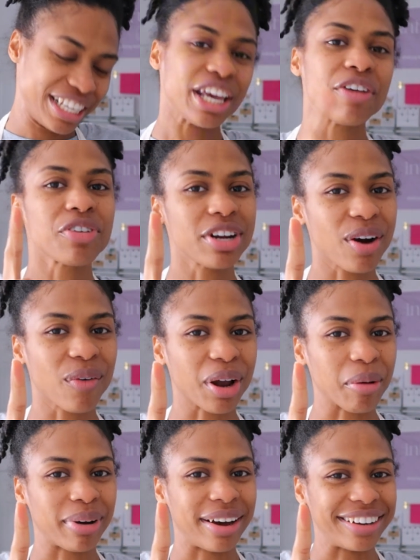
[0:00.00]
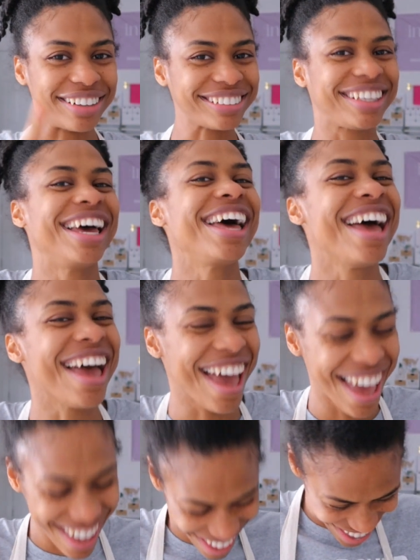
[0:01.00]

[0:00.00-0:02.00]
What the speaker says: If you're not wearing a bonnet. The